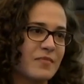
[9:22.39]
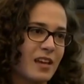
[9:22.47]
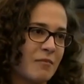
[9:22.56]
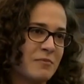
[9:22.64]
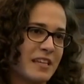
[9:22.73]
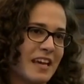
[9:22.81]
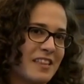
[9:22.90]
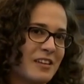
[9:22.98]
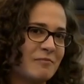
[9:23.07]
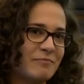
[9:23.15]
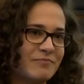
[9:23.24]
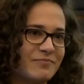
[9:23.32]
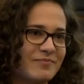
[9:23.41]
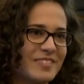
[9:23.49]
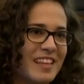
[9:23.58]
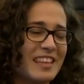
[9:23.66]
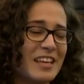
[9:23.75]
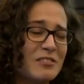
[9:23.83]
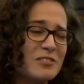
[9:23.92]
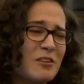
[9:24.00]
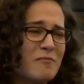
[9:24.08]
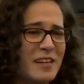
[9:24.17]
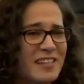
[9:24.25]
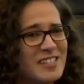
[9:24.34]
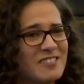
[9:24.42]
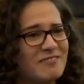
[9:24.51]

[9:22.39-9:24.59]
come together. Thank you so much.